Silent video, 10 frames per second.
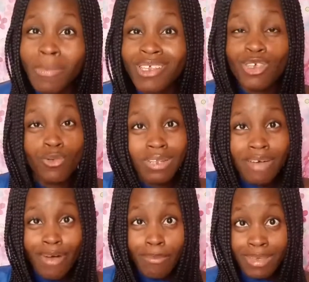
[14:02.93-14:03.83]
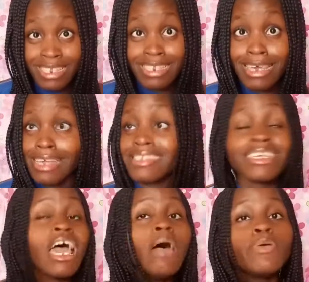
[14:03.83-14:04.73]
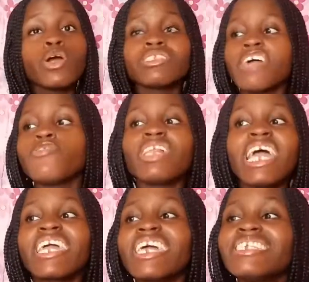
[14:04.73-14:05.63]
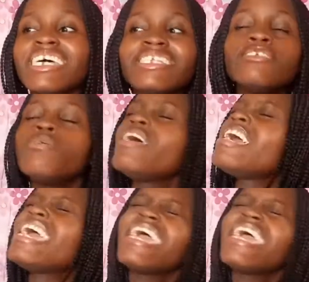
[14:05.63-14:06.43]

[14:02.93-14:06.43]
person you would ever meet, yes, because I feel like there's still